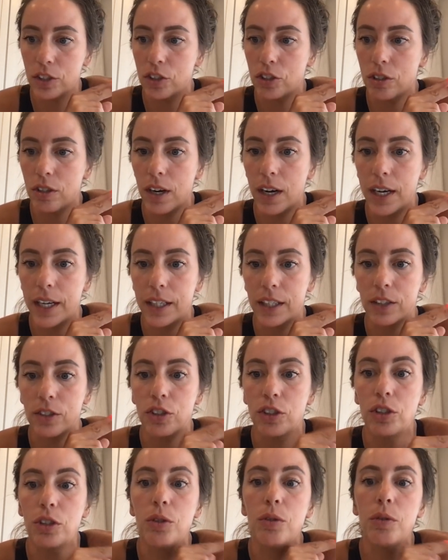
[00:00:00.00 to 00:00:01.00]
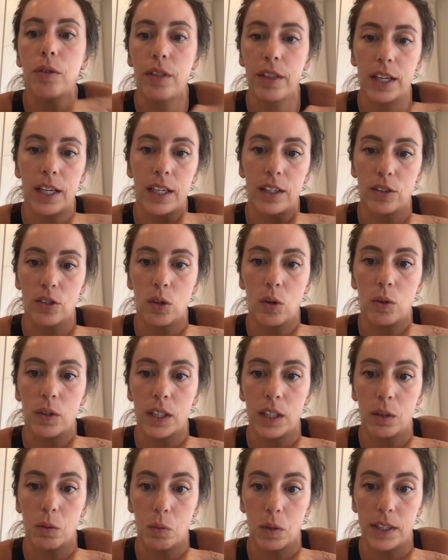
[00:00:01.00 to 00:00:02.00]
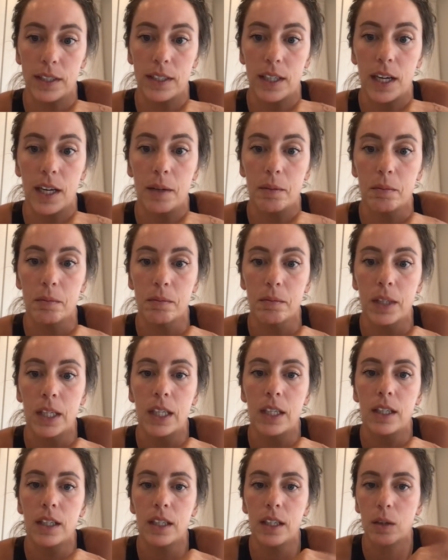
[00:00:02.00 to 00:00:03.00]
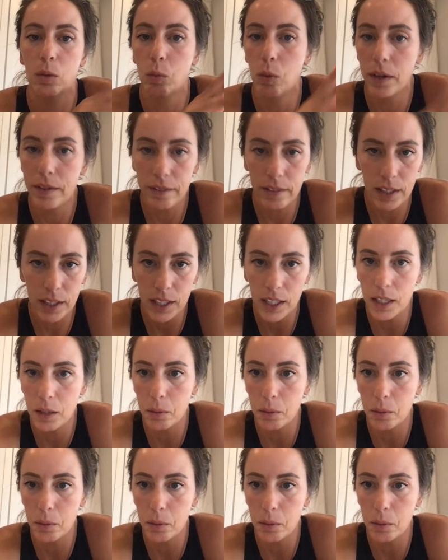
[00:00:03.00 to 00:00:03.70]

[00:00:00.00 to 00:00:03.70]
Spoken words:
trying 2 things only at one time. 1 thing,